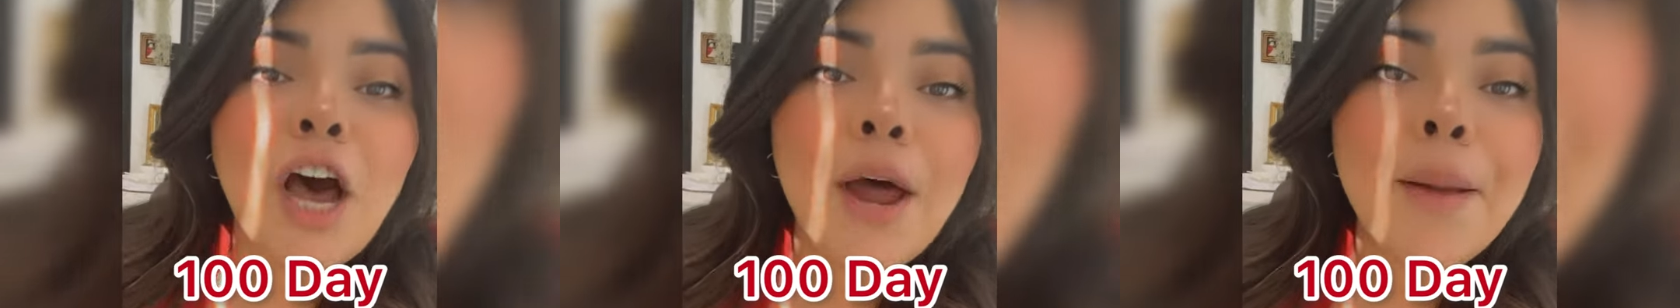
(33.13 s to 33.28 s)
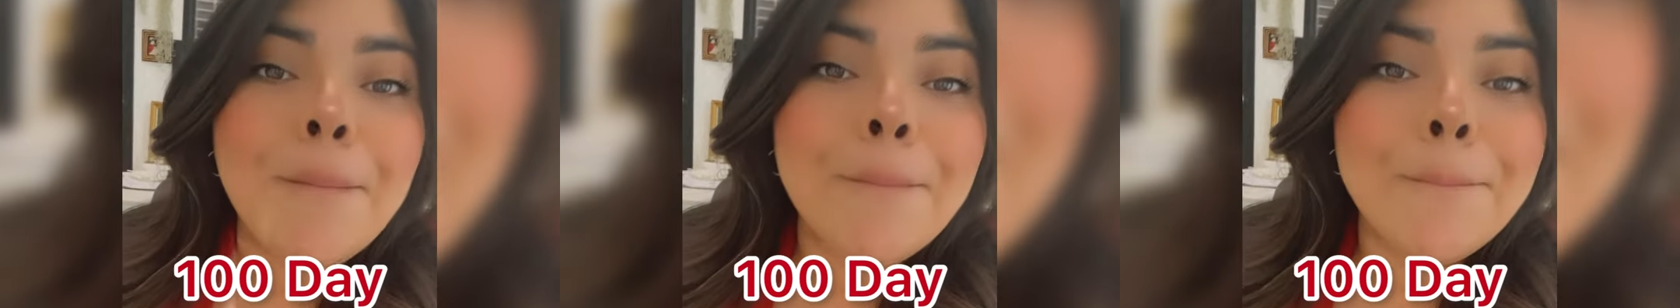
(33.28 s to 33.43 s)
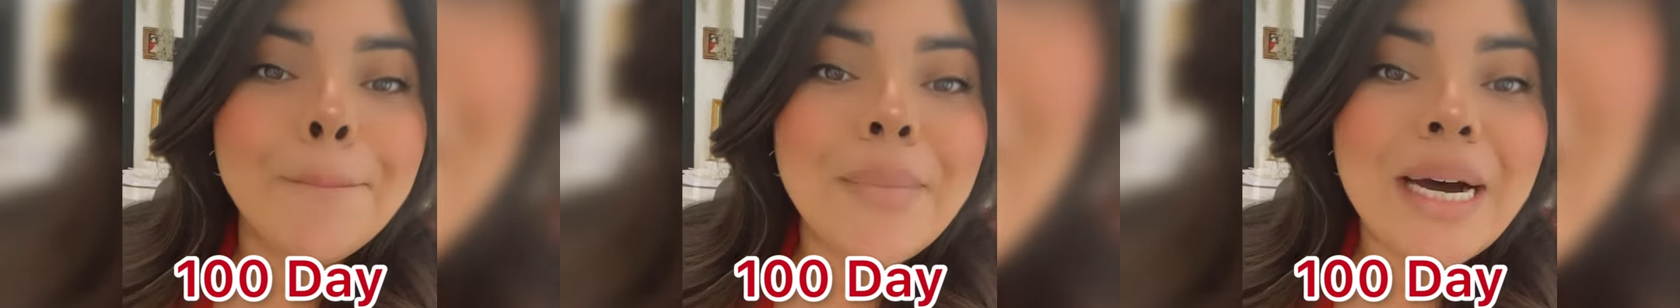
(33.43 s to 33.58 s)

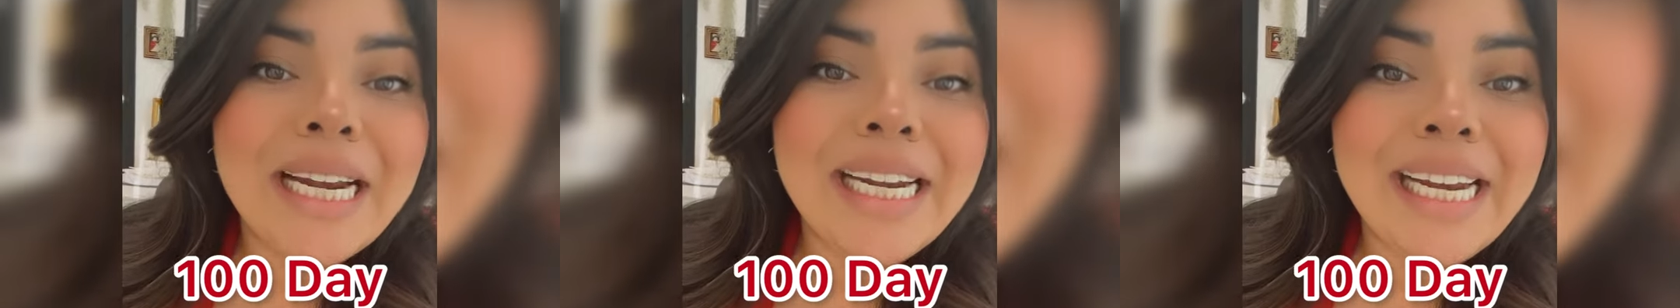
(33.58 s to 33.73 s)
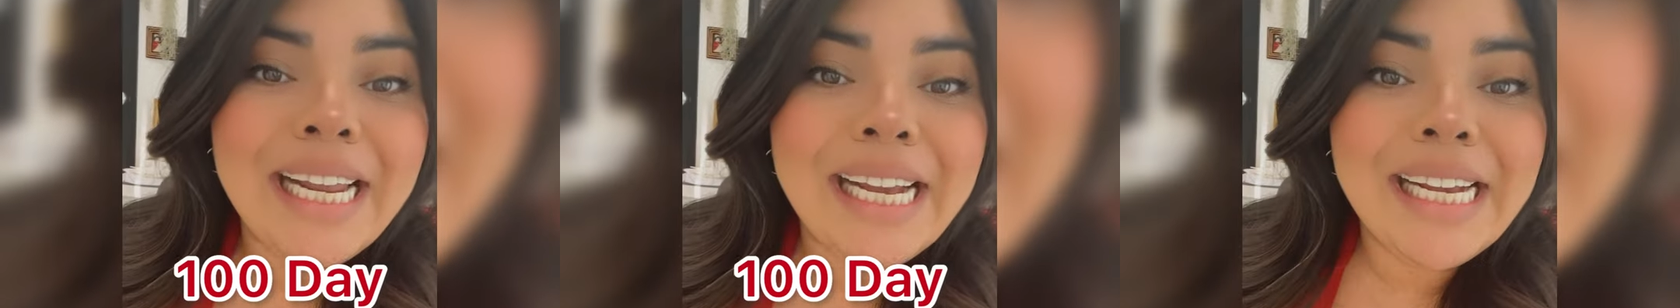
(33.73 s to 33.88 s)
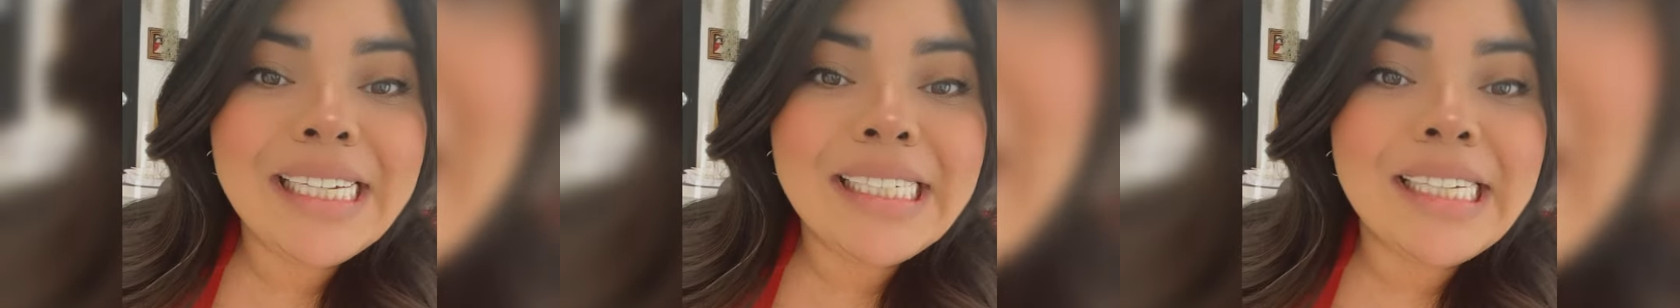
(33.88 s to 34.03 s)
on
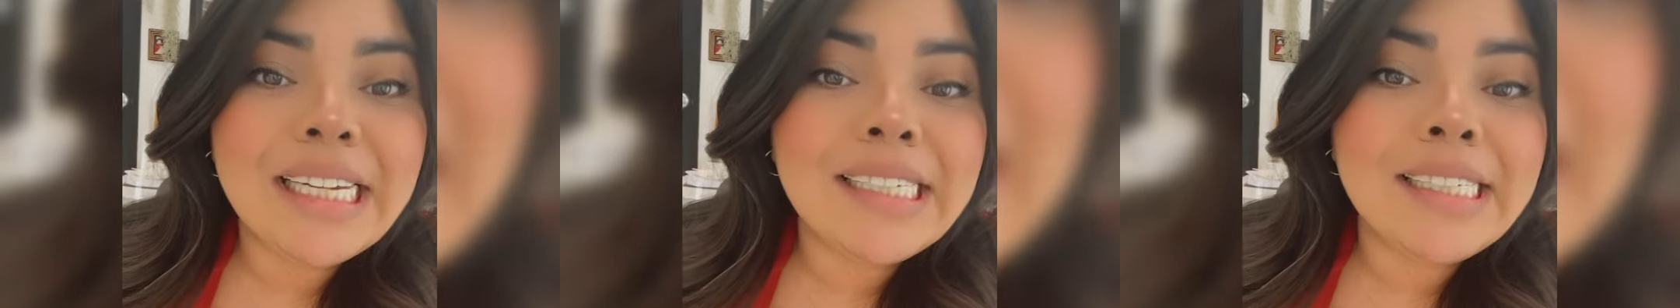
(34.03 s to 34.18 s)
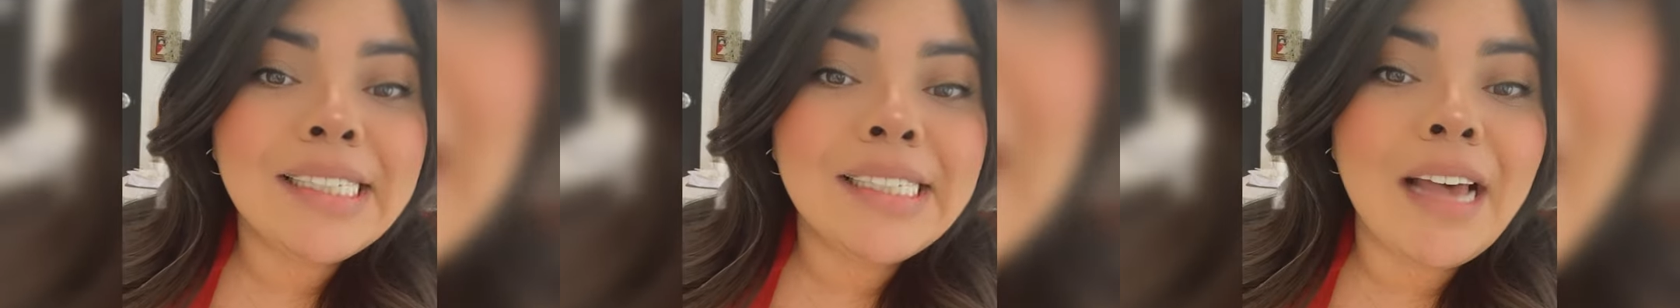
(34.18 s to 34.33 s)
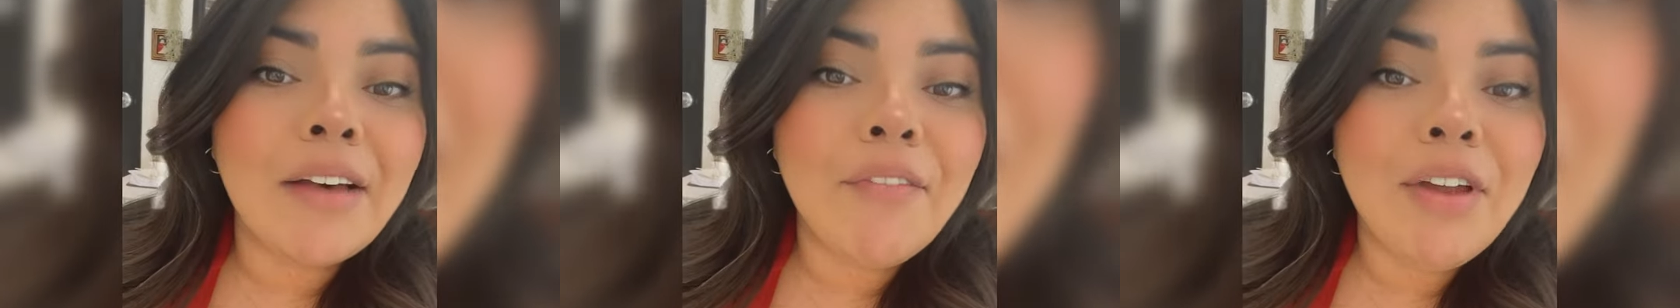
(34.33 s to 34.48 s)
Mondays at
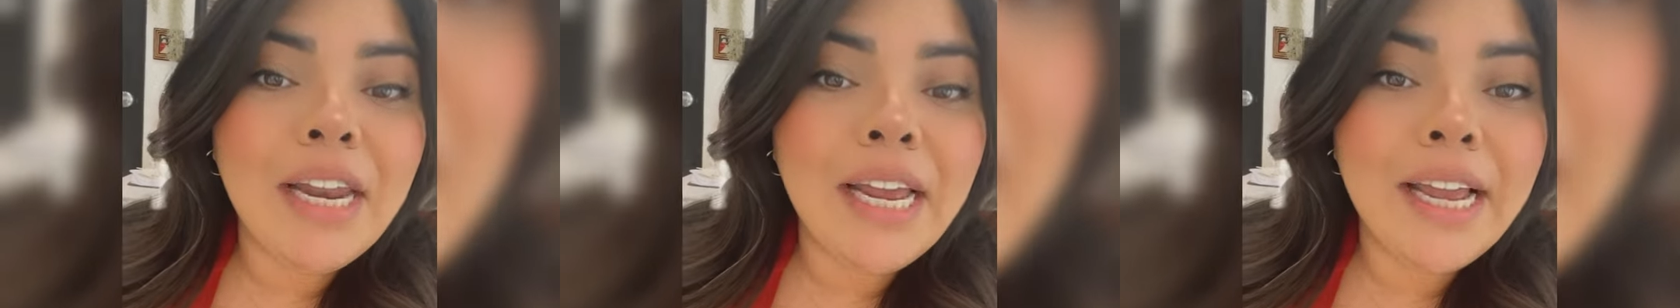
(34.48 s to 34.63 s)
7